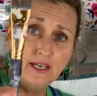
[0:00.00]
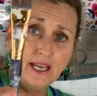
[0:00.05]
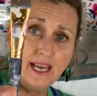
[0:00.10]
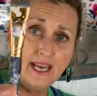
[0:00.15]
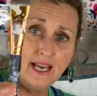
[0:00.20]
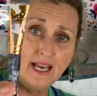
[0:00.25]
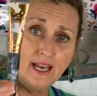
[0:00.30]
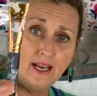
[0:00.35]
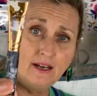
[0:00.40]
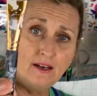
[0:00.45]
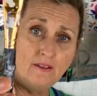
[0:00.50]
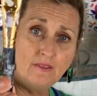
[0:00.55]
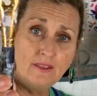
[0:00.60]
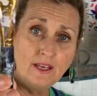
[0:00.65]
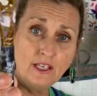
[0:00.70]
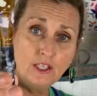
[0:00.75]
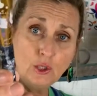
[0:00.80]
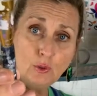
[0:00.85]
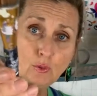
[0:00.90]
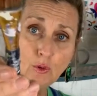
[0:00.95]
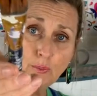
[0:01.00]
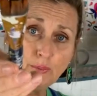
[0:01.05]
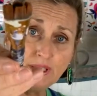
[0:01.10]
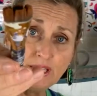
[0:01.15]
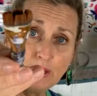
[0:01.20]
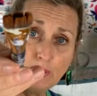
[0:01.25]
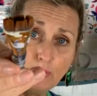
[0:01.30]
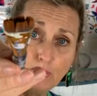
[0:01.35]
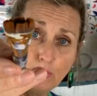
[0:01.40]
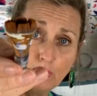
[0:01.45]
and that you will be
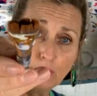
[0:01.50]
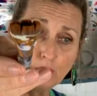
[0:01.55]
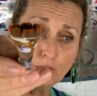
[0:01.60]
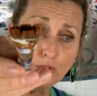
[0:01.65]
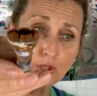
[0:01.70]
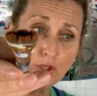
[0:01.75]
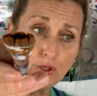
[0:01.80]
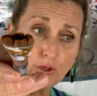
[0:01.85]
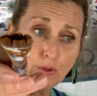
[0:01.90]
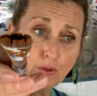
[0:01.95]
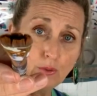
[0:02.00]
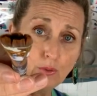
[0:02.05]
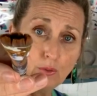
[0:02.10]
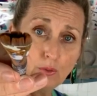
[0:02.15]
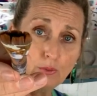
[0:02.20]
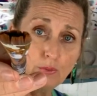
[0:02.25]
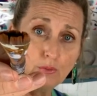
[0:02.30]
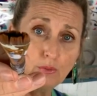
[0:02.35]
able to